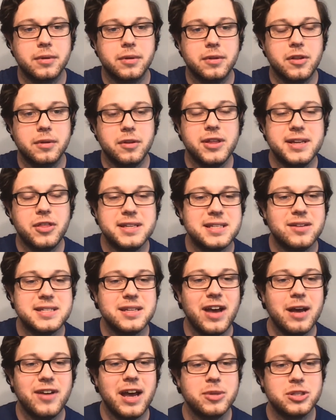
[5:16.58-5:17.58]
The things that have
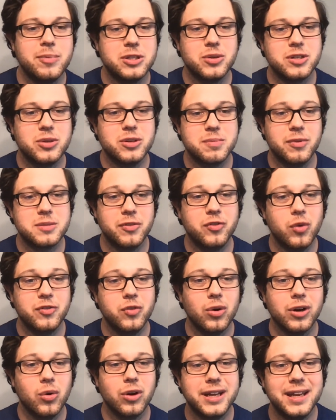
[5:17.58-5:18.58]
happened to us
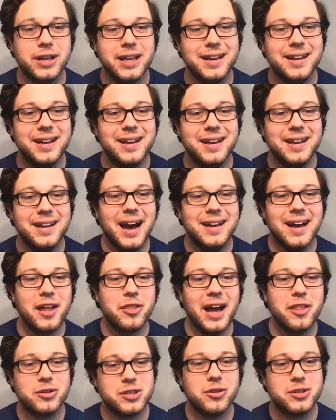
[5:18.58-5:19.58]
before can
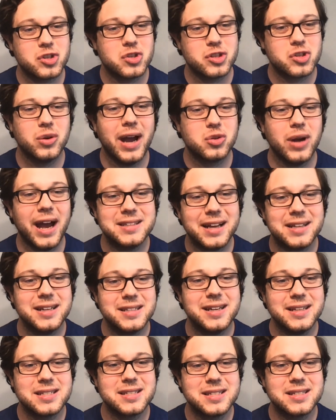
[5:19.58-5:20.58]
either distract
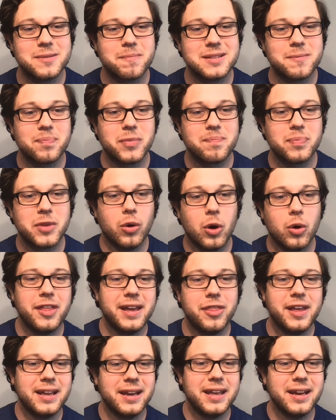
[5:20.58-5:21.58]
us or
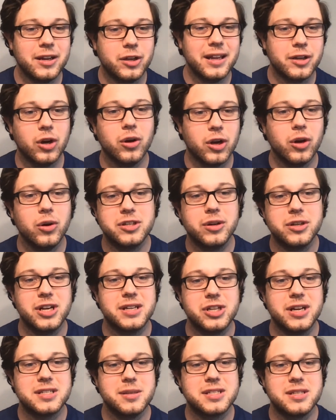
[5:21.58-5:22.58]
they can encourage
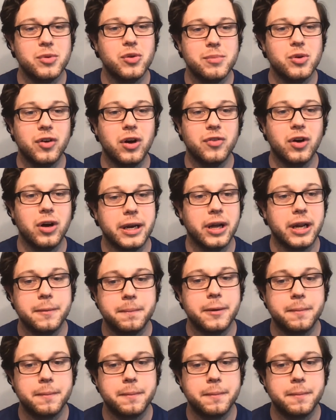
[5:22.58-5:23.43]
us to move on.